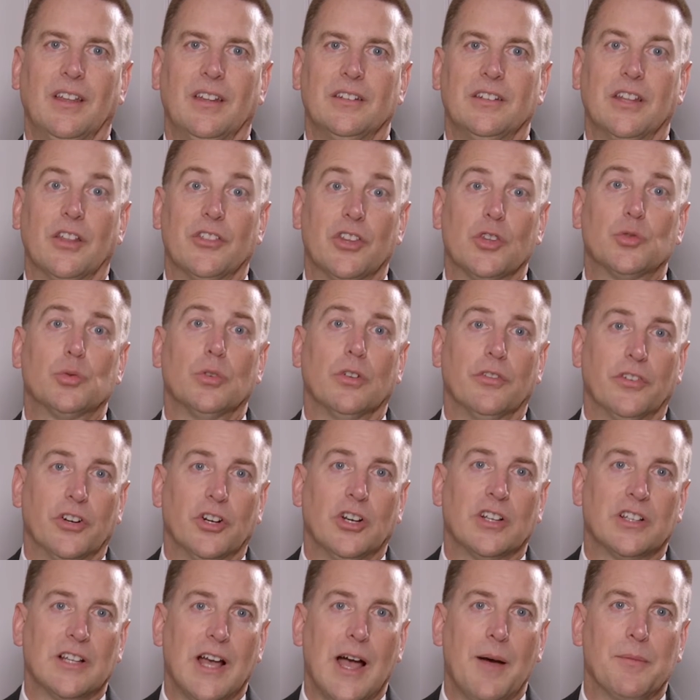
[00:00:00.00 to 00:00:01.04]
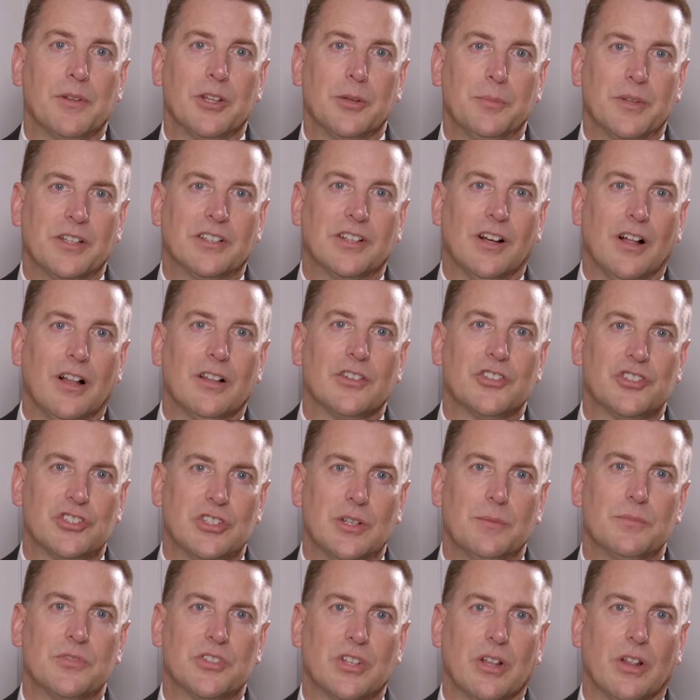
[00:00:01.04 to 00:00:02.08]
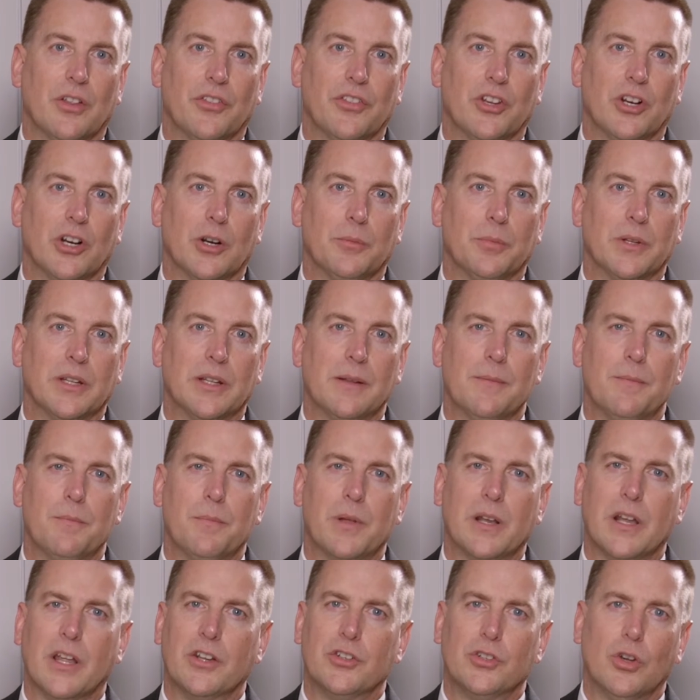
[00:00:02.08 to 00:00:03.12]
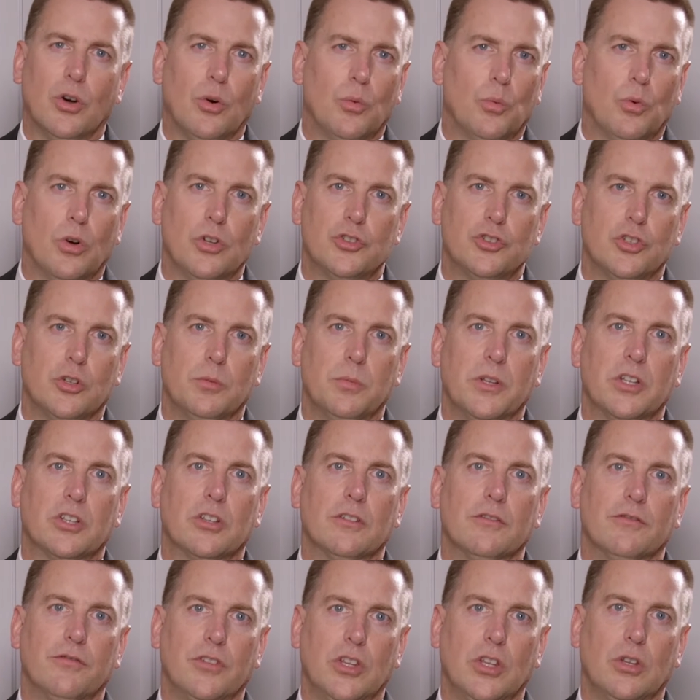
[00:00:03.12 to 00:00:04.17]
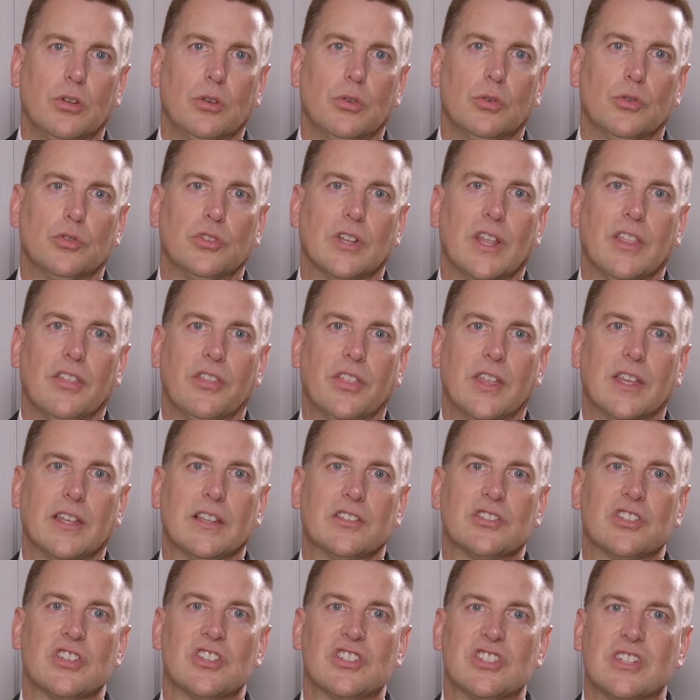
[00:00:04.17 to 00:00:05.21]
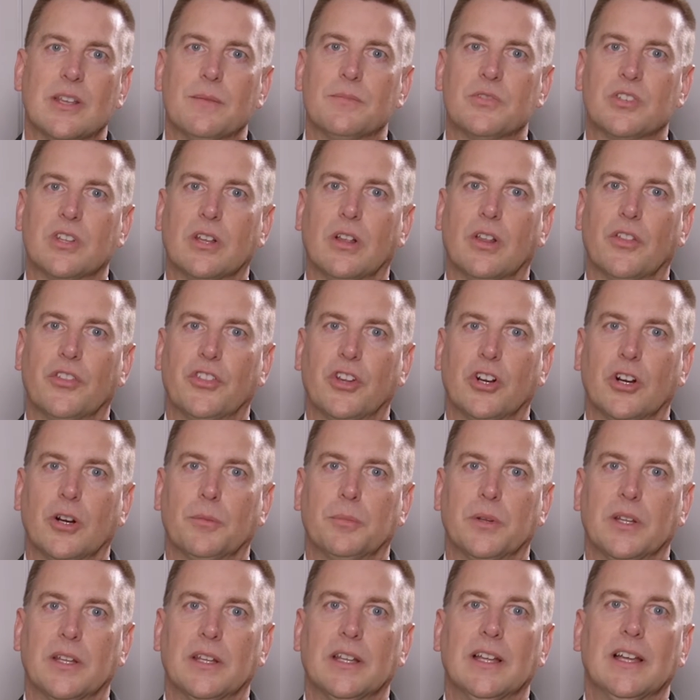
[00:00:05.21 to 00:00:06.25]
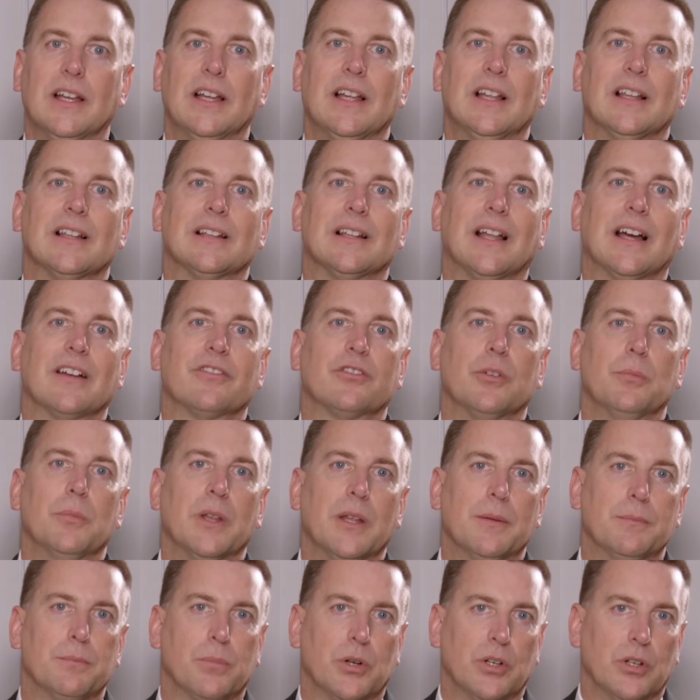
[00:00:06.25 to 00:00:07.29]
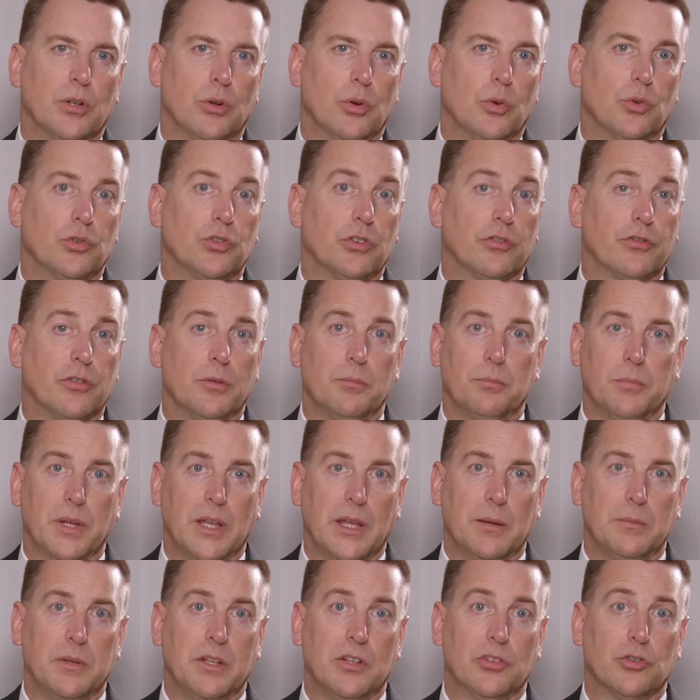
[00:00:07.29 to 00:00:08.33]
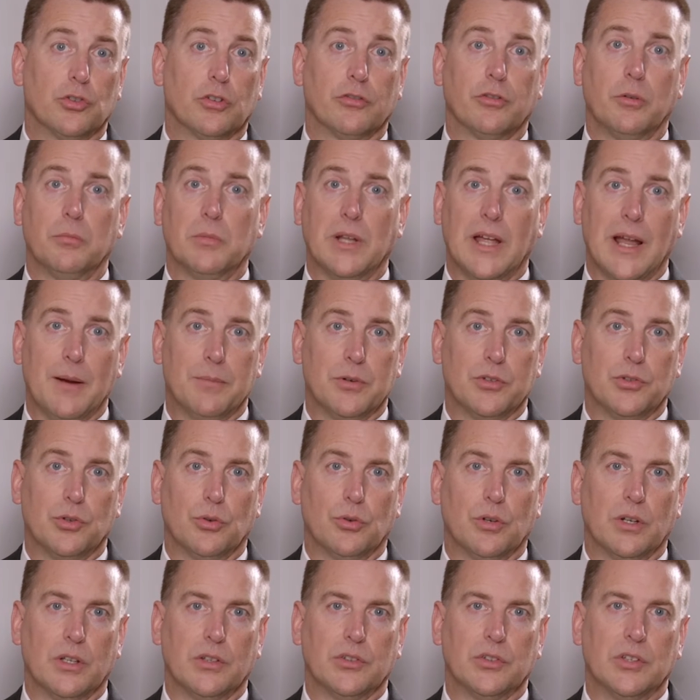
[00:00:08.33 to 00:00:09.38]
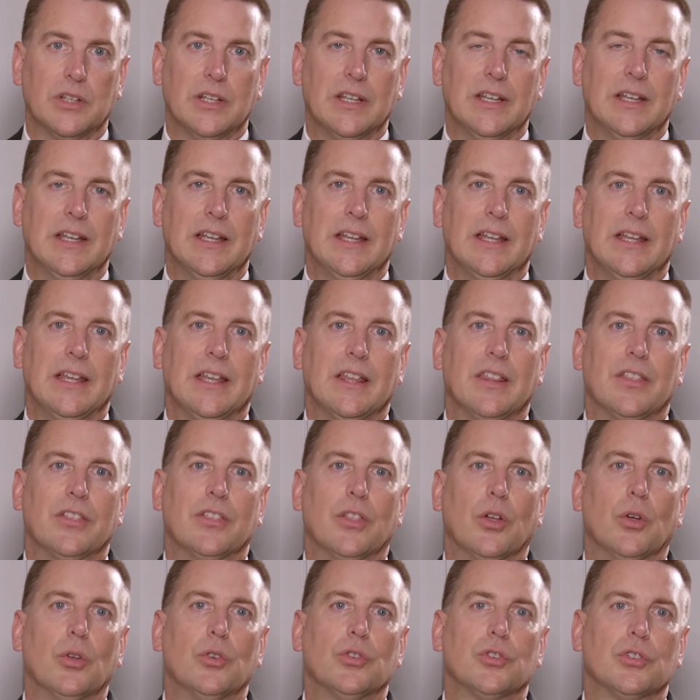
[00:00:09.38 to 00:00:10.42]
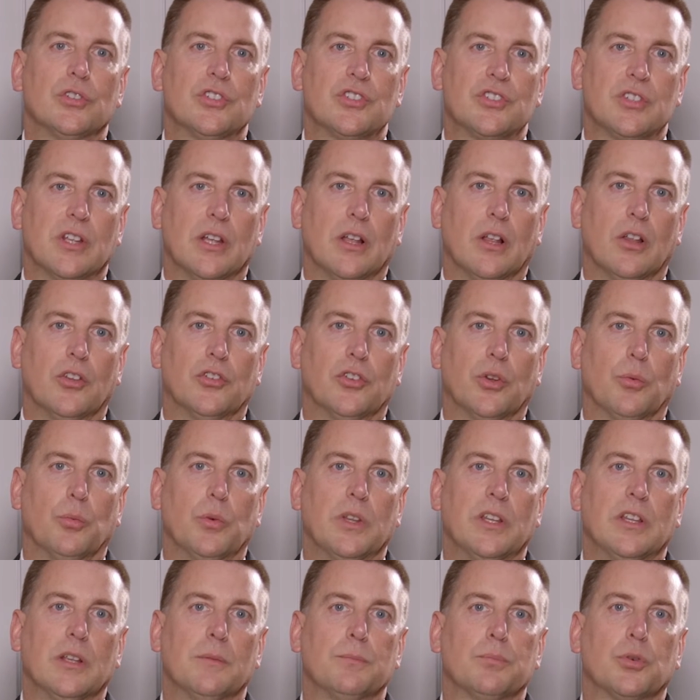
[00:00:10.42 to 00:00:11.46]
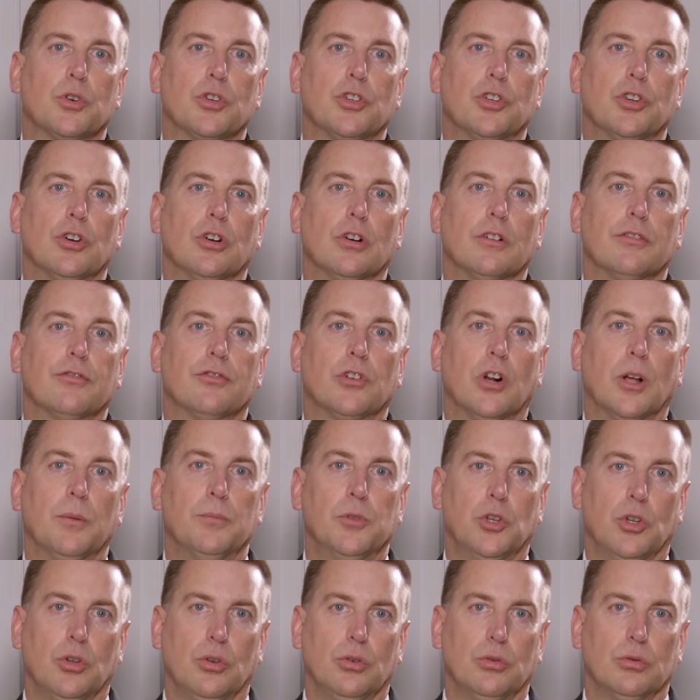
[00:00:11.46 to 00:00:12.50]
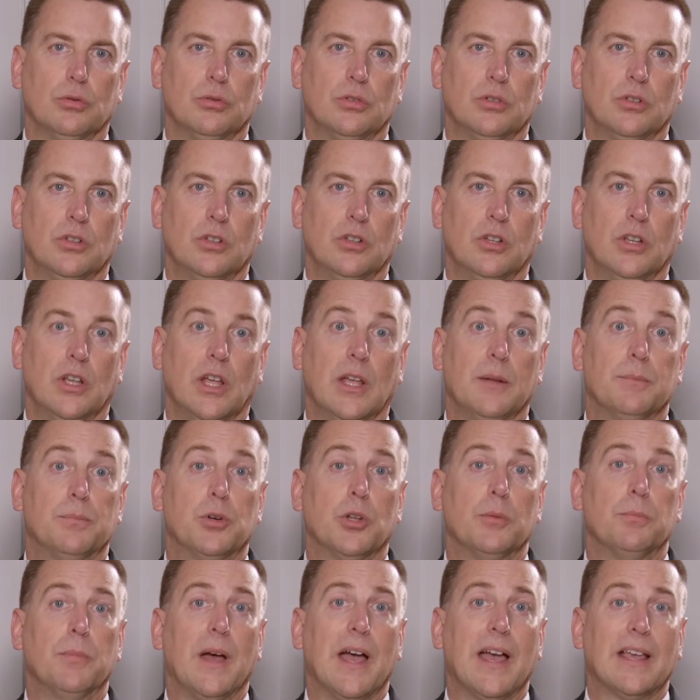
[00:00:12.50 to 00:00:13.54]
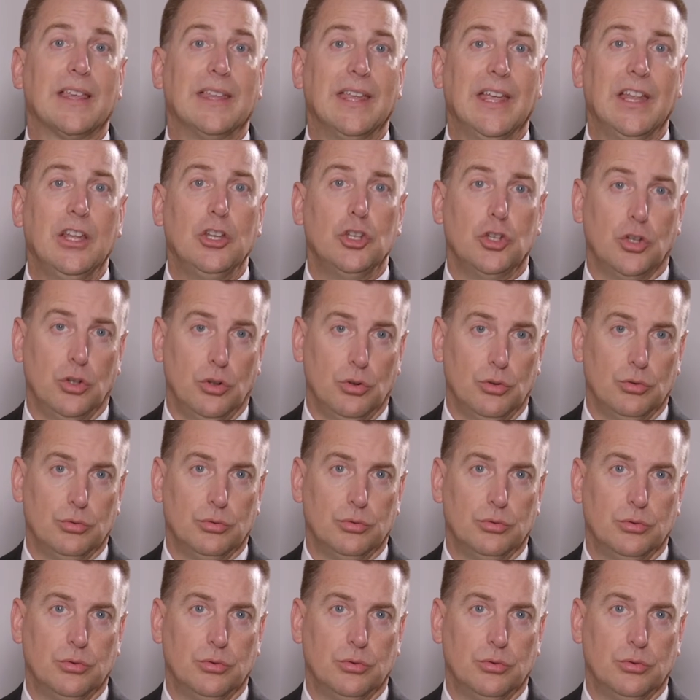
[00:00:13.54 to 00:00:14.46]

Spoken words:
Now, this will very commonly be called stem cell therapy, but I don't want you to be confused and think it's a stem cell therapy like from embryos or from babies or from laboratories. Those are cells that we can procure from you and put back in you